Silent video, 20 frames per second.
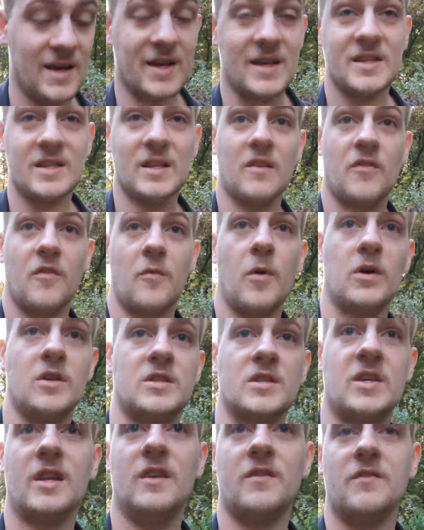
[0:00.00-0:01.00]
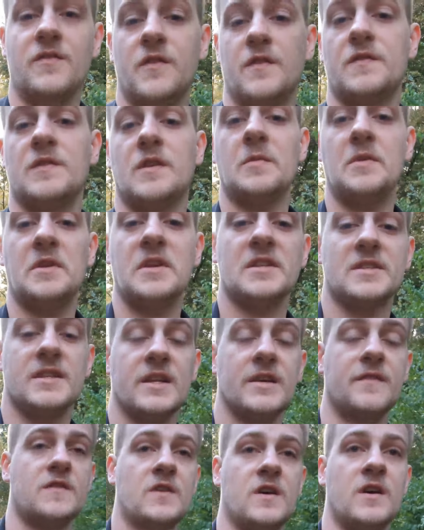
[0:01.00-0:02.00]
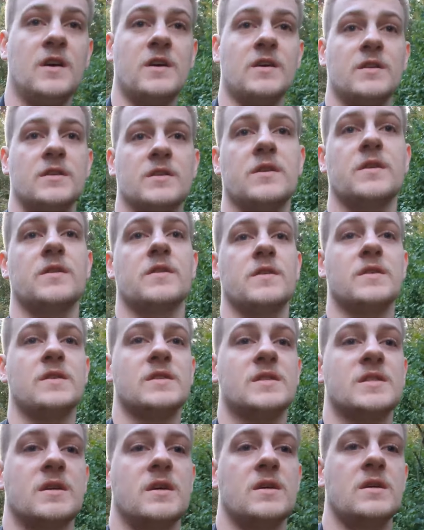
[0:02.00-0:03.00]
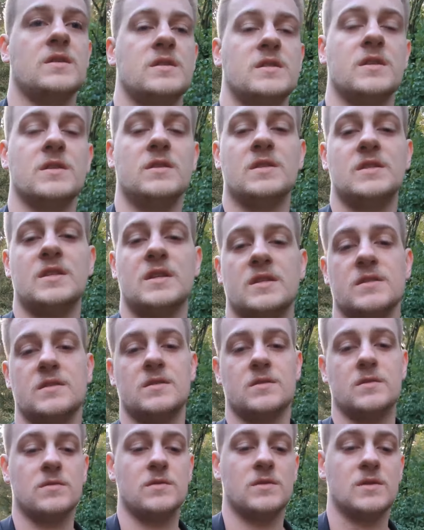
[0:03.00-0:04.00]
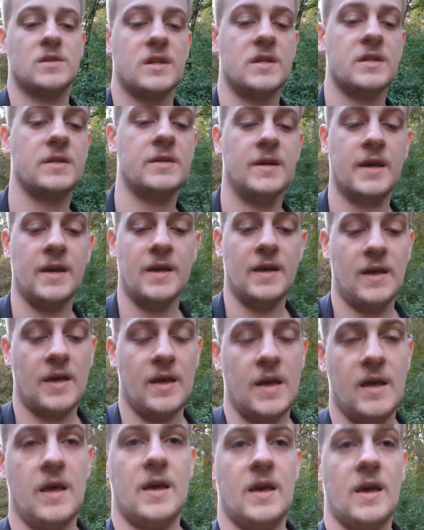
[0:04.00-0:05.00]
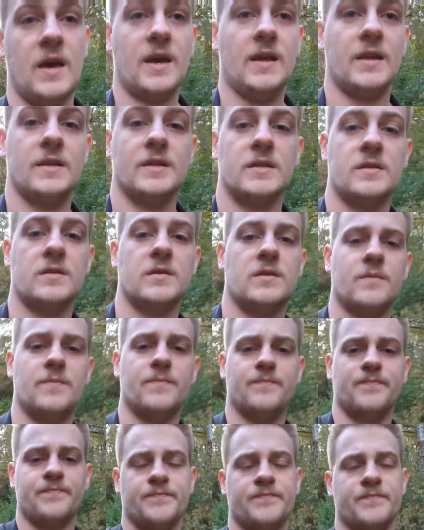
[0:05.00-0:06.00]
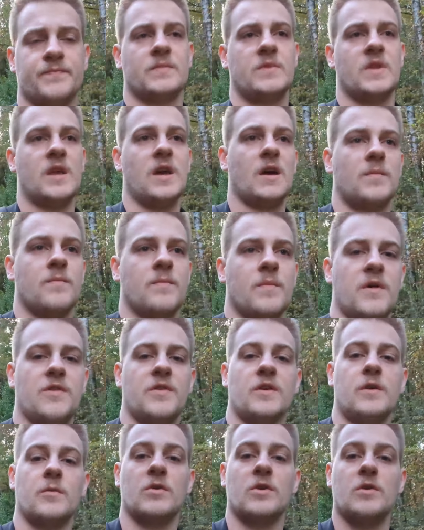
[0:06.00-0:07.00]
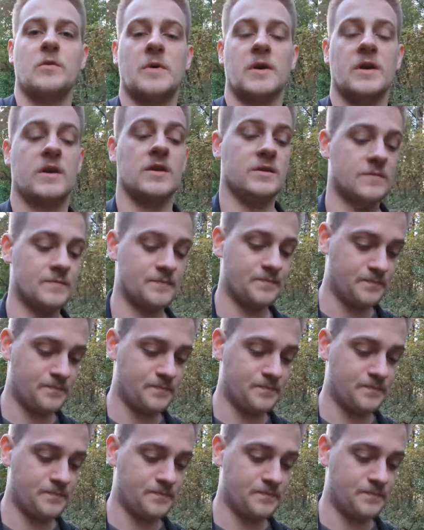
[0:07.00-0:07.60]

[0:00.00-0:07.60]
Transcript: Still have about 10 to 15 minutes left until the sun starts to set, and yeah, I think I'm gonna make it.